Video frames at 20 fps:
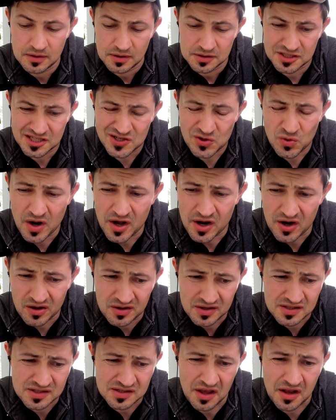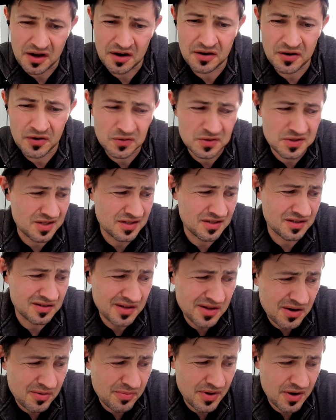Just quite honest, Standard Notes is a
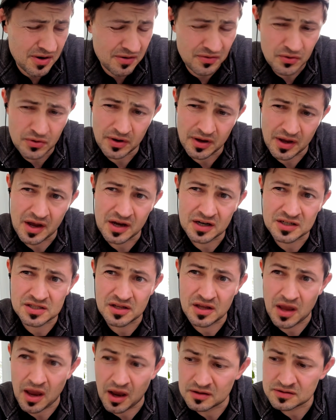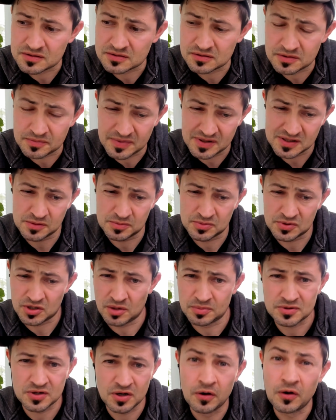little bit annoying. I actually canceled my
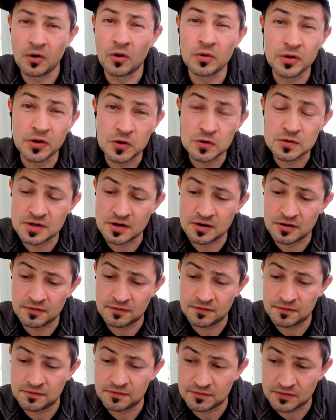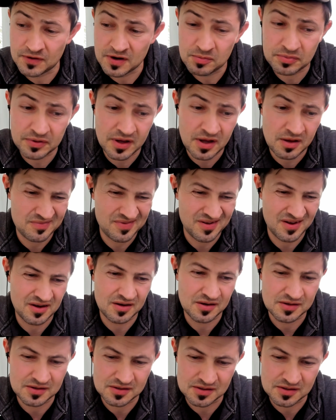subscription and only used their free plan because